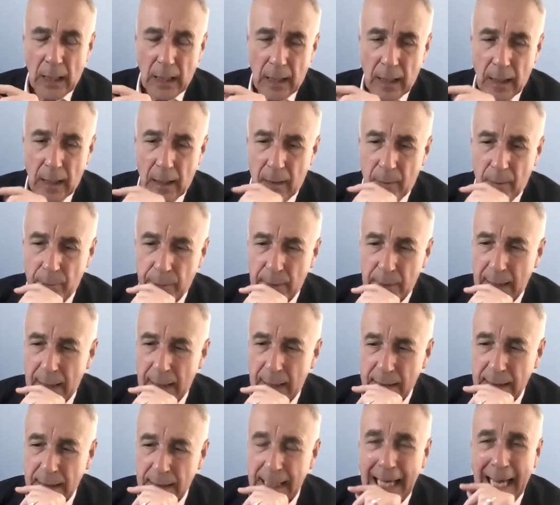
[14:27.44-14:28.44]

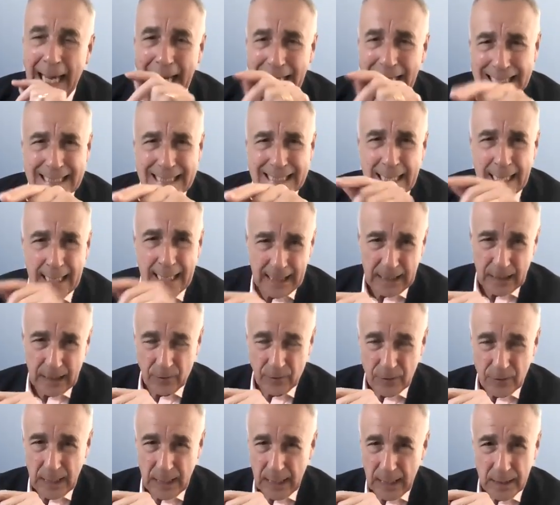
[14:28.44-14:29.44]
the assaying
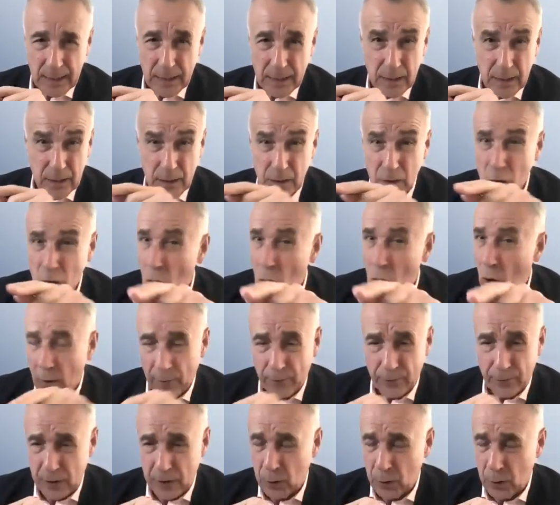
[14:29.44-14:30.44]
of tests, not
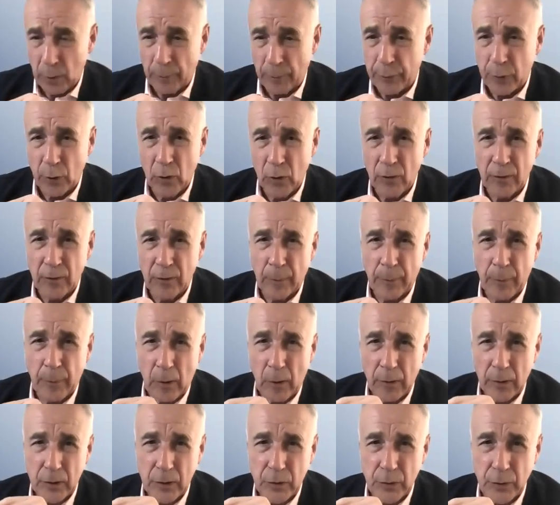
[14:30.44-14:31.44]
to approve
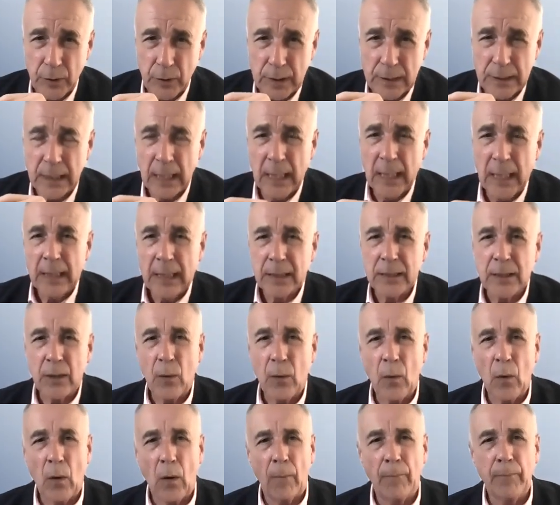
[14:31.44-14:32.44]
laboratories.
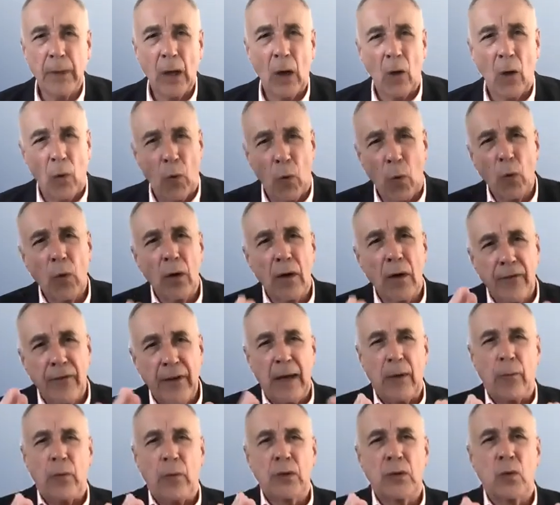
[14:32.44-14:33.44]
So all of
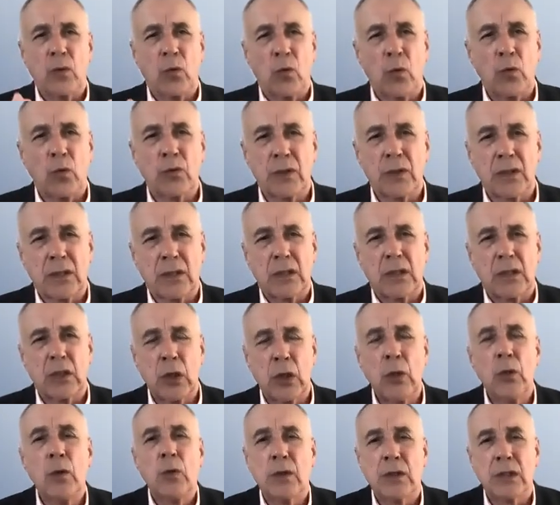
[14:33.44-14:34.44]
it was all
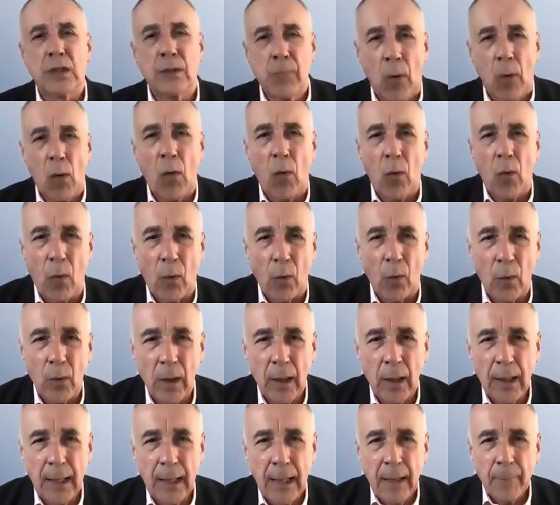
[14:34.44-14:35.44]
too small.
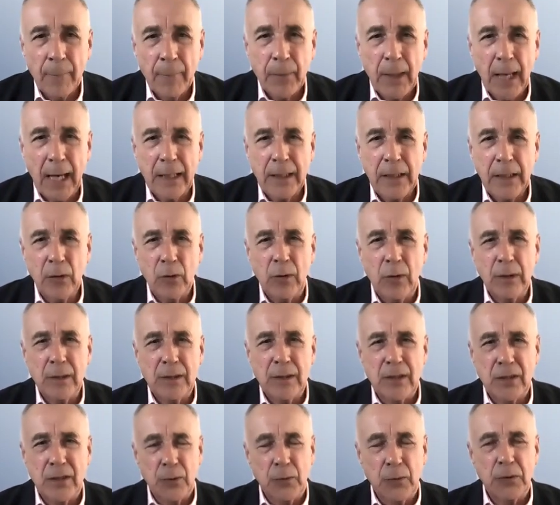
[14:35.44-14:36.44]
And you can
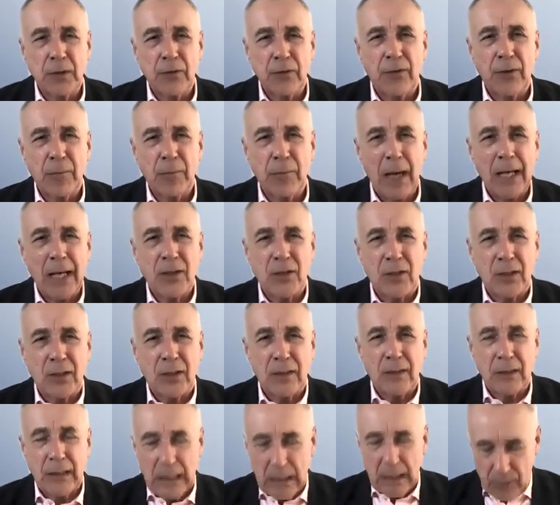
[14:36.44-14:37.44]
sort of
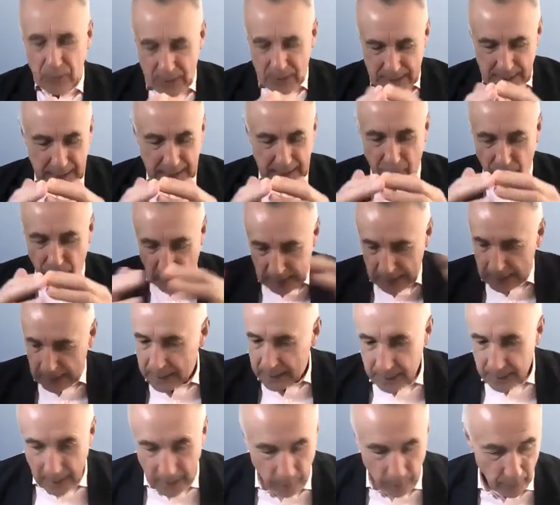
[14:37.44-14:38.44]
imagine, sitting around the
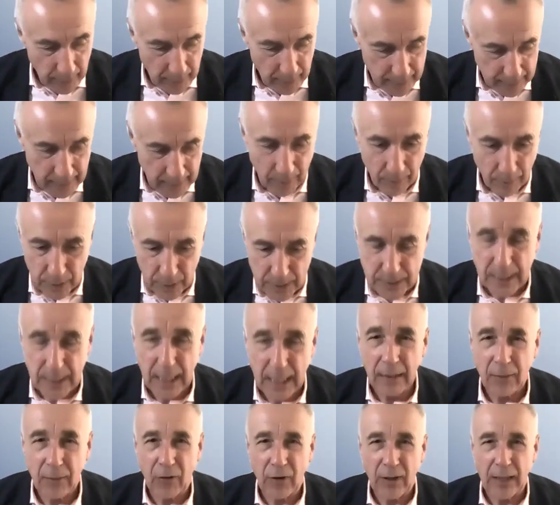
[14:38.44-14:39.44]
table in number
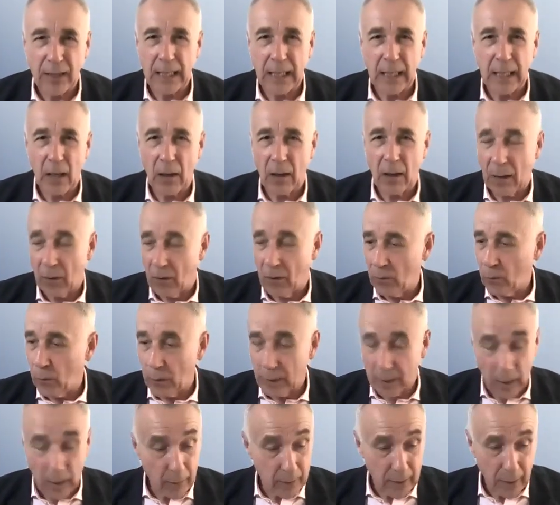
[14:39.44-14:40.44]
10 thinking,
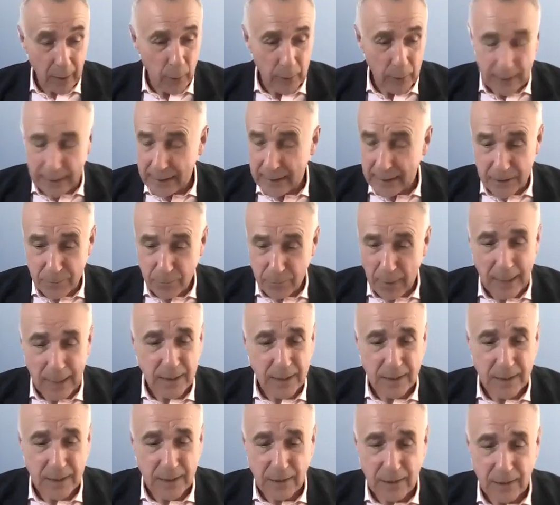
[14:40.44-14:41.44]
okay, we need this
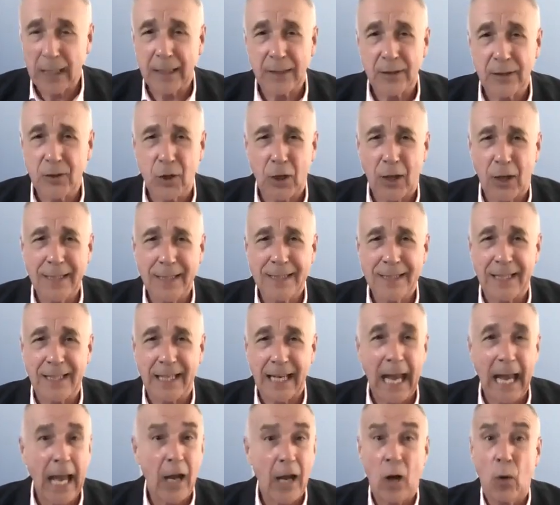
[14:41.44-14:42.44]
massive track and trace
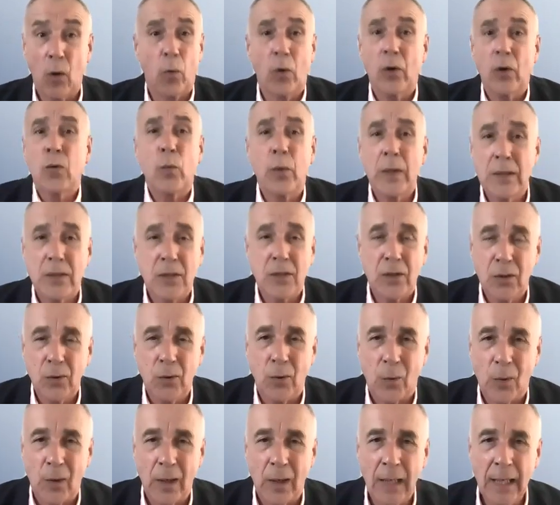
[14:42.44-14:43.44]
thing. What do we
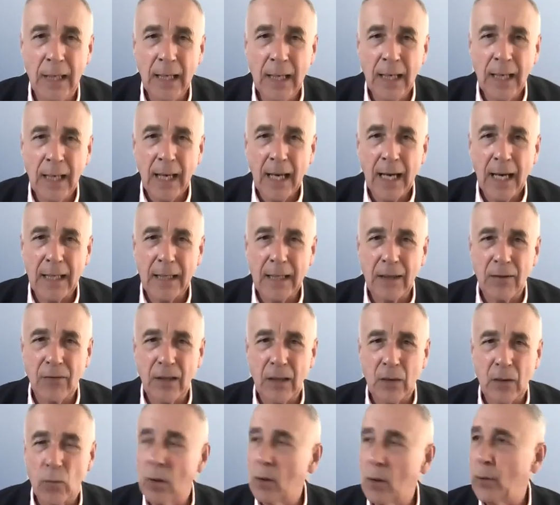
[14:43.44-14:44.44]
do? And you
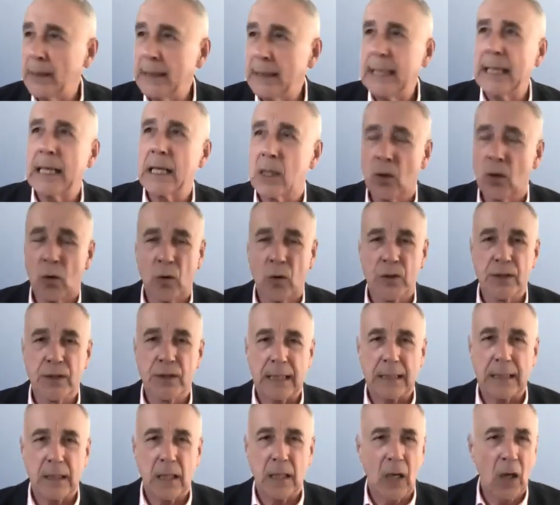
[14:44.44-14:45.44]
think, well, we need a call
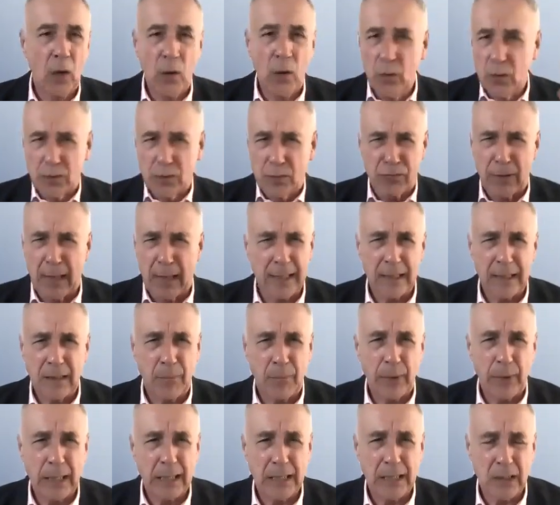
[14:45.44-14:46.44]
center. Who's running the
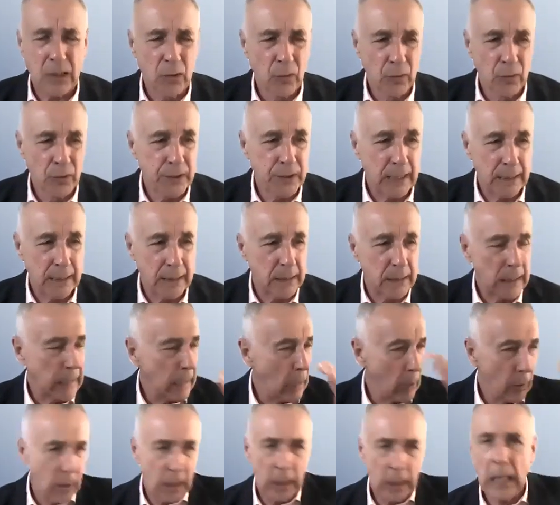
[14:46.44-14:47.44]
biggest call center?
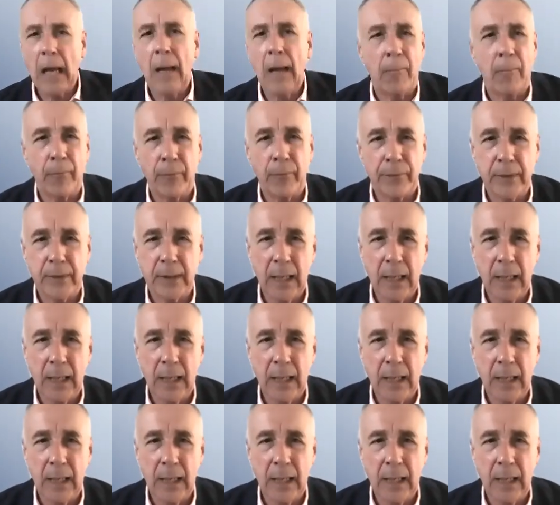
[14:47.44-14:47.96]
Go to them.